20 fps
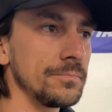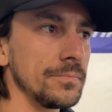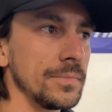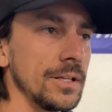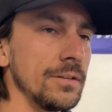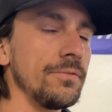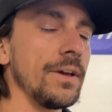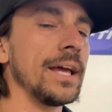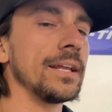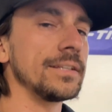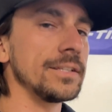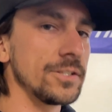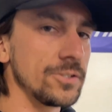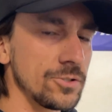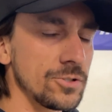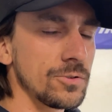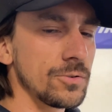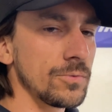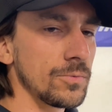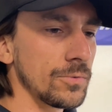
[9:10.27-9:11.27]

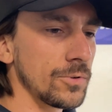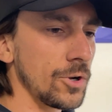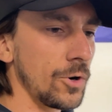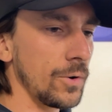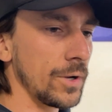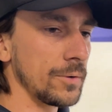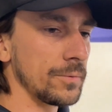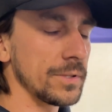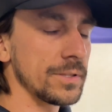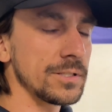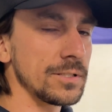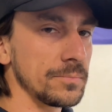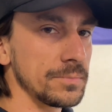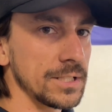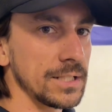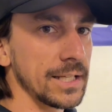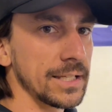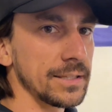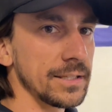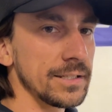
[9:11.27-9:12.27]
advantage going with
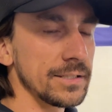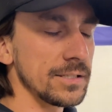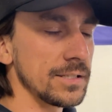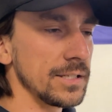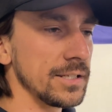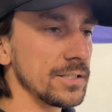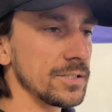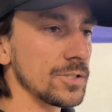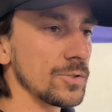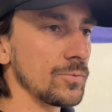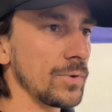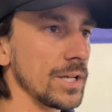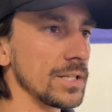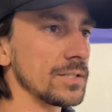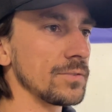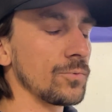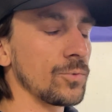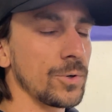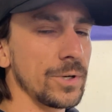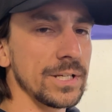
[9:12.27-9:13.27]
something like this is the
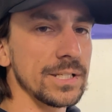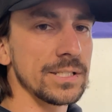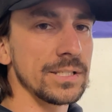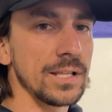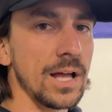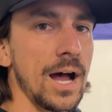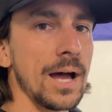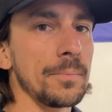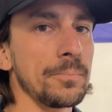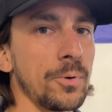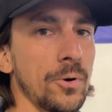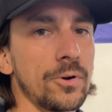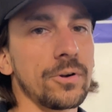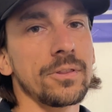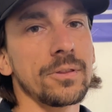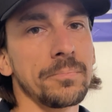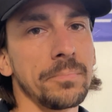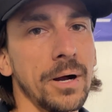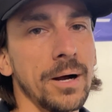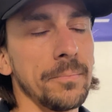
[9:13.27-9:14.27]
reservoir is not part of
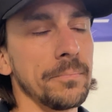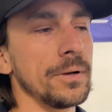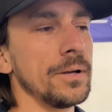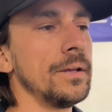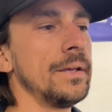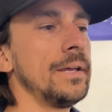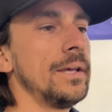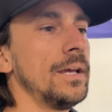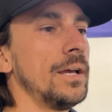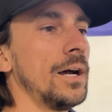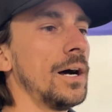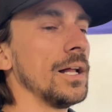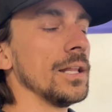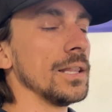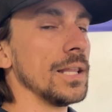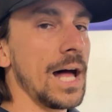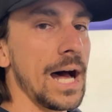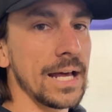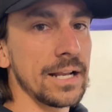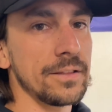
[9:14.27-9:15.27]
the pump. A
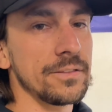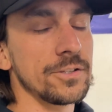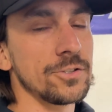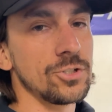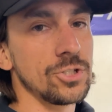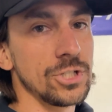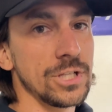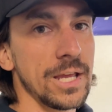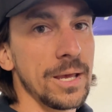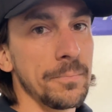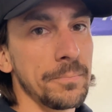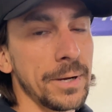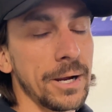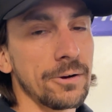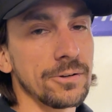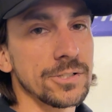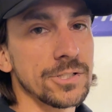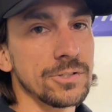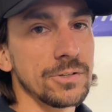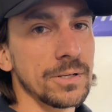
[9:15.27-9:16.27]
lot of the GM
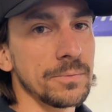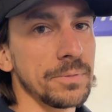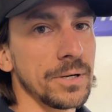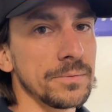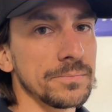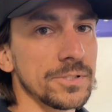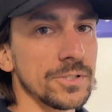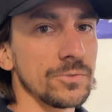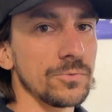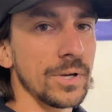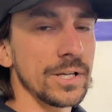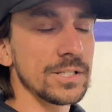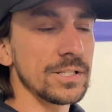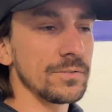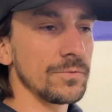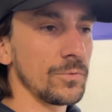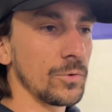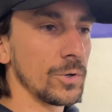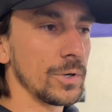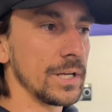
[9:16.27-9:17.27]
power steering pumps, the
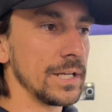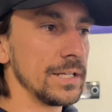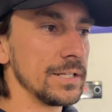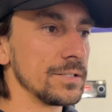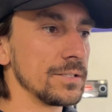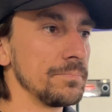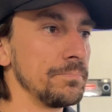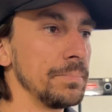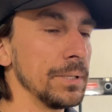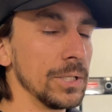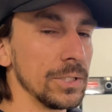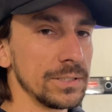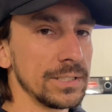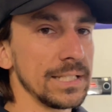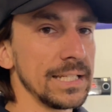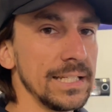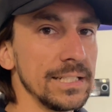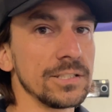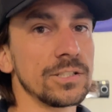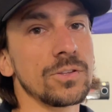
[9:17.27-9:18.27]
reservoir is built
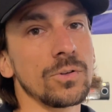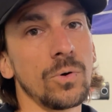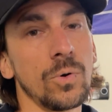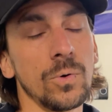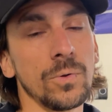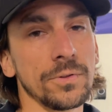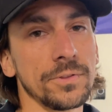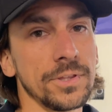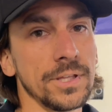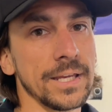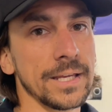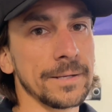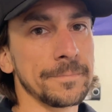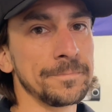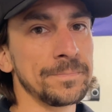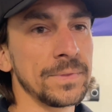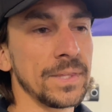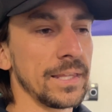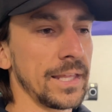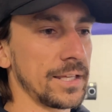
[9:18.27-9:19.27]
into the whole thing.
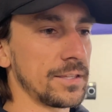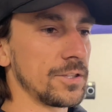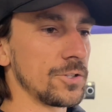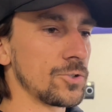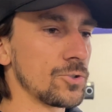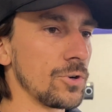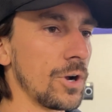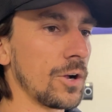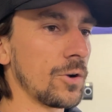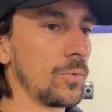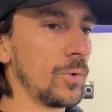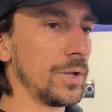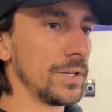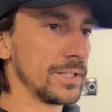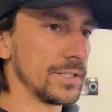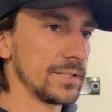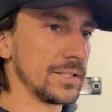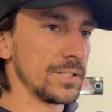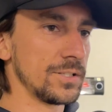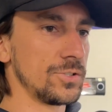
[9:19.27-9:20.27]
Like the truck one
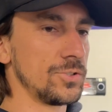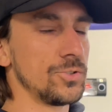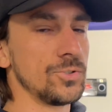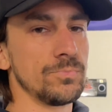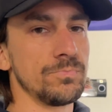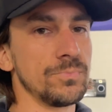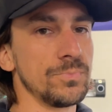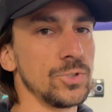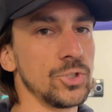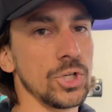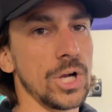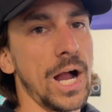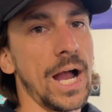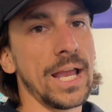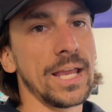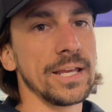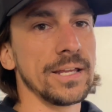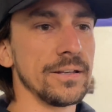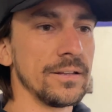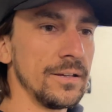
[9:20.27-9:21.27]
is this
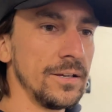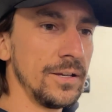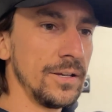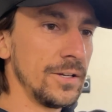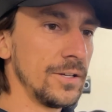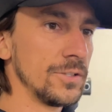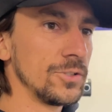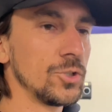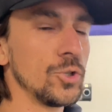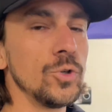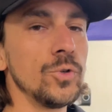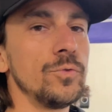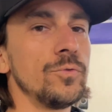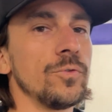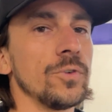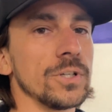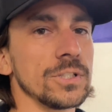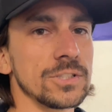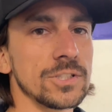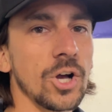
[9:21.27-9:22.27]
giant
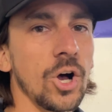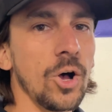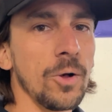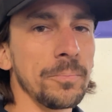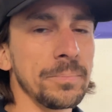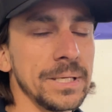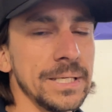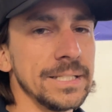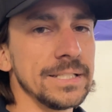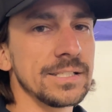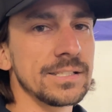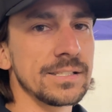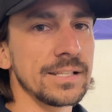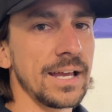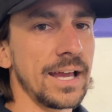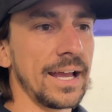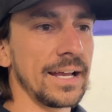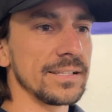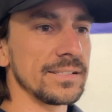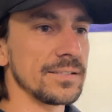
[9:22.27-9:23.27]
2-foot tall piece
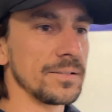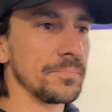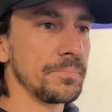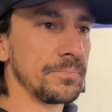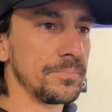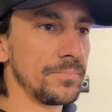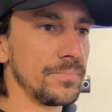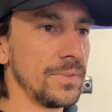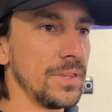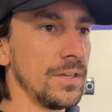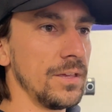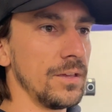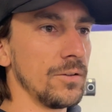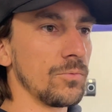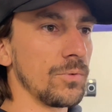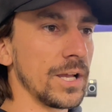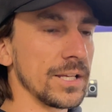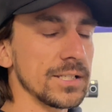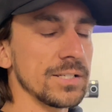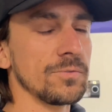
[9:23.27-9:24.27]
that has the
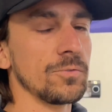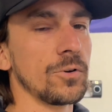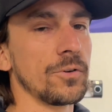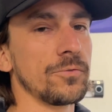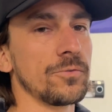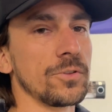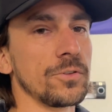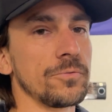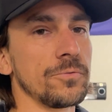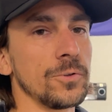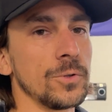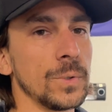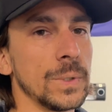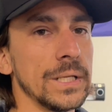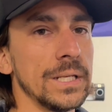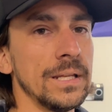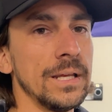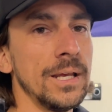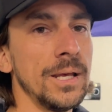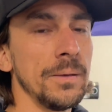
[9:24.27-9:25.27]
reservoir for the
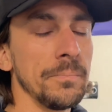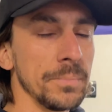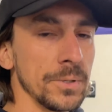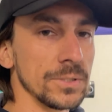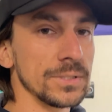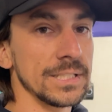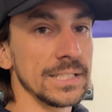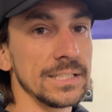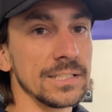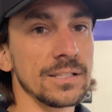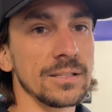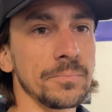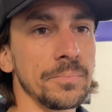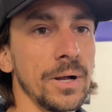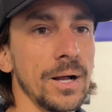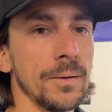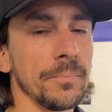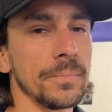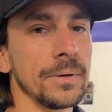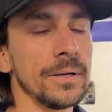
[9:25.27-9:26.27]
fluid built into the
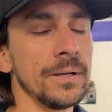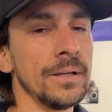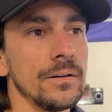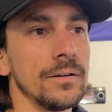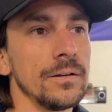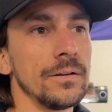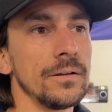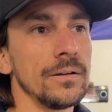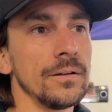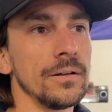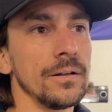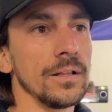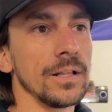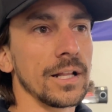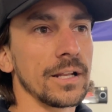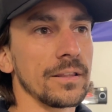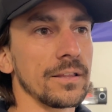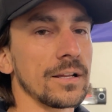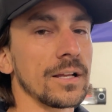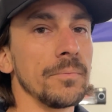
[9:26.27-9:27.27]
pump. A
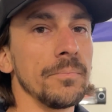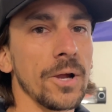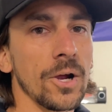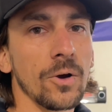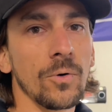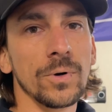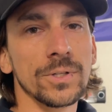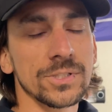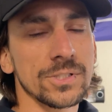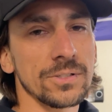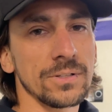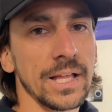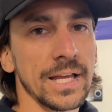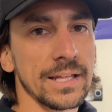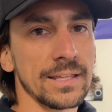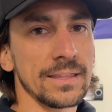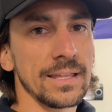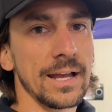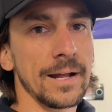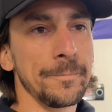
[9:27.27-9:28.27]
lot of the Camaro ones are
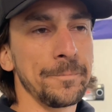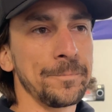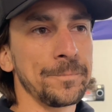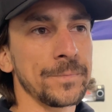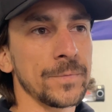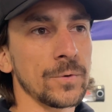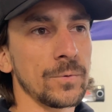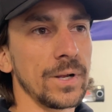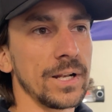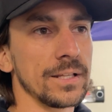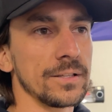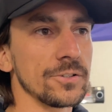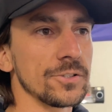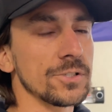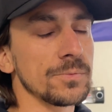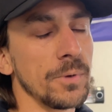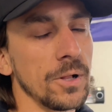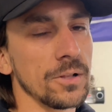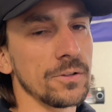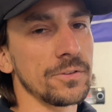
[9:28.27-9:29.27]
like that. Granted, they're
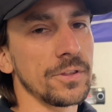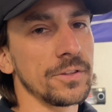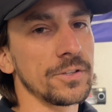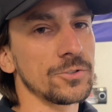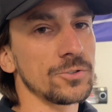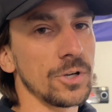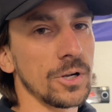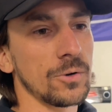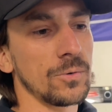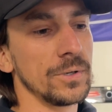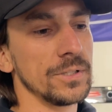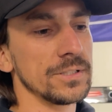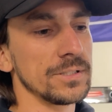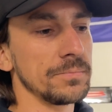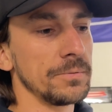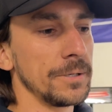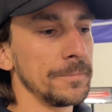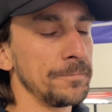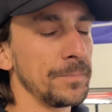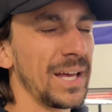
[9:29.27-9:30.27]
smaller than the truck ones,
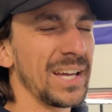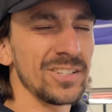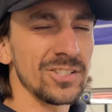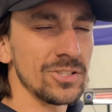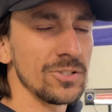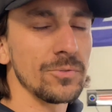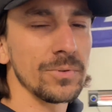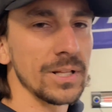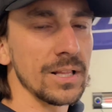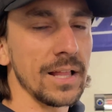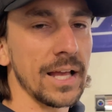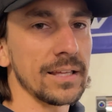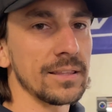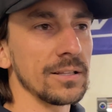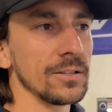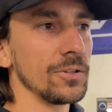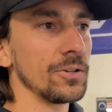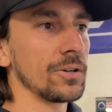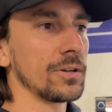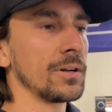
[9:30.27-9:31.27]
but I just don't really like the
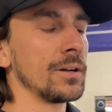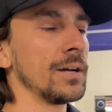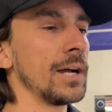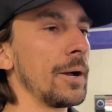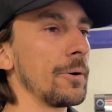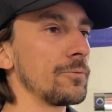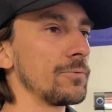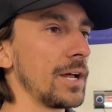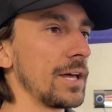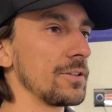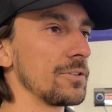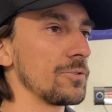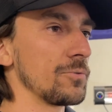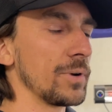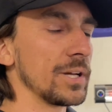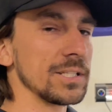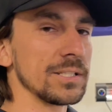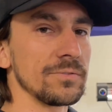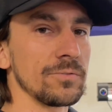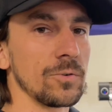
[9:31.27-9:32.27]
look. I would rather the
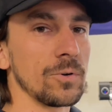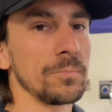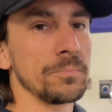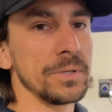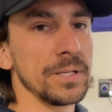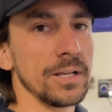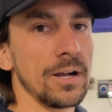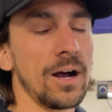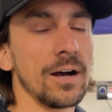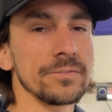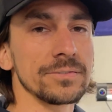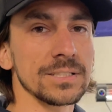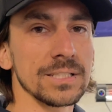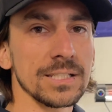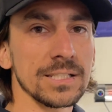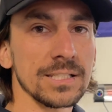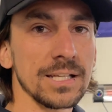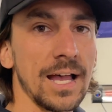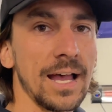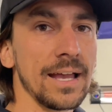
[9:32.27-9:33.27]
reservoir be off to the
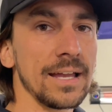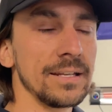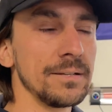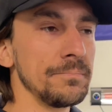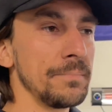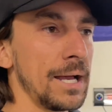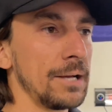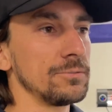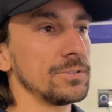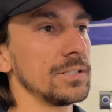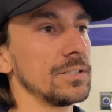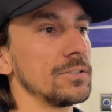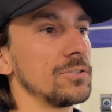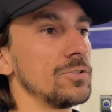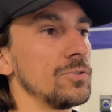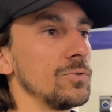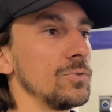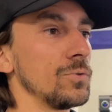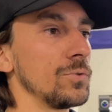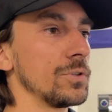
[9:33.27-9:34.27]
side, mounted
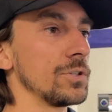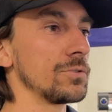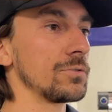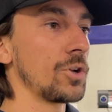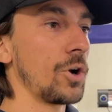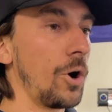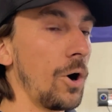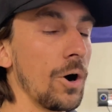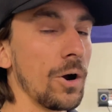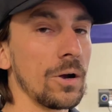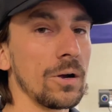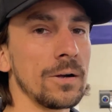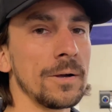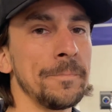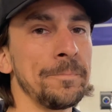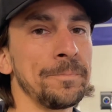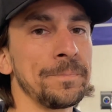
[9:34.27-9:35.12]
to the car,